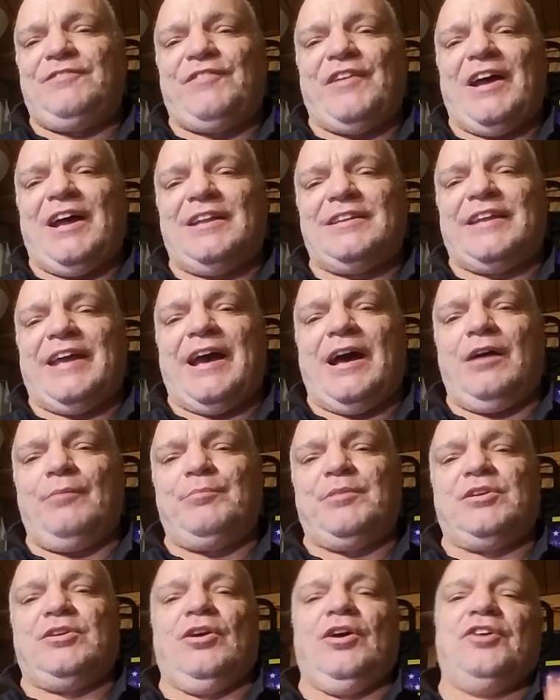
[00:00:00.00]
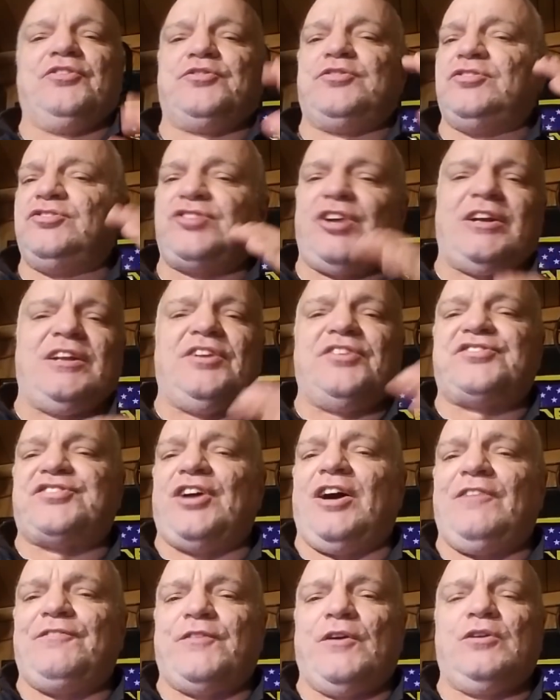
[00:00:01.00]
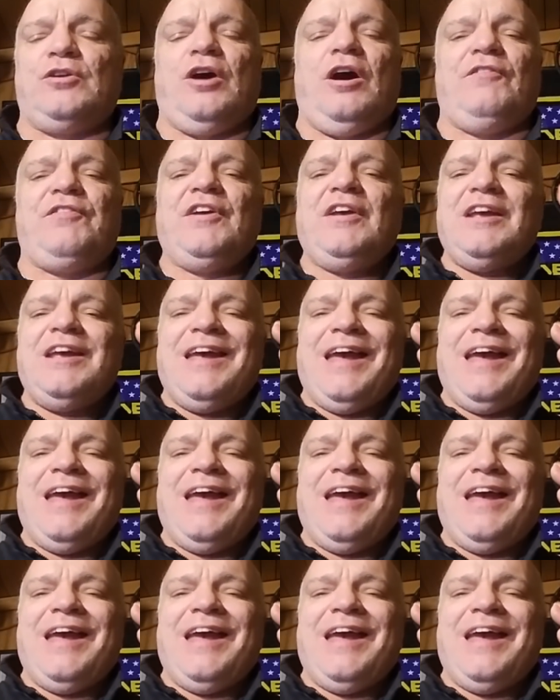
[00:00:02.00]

found out, because shutting the cell phone off,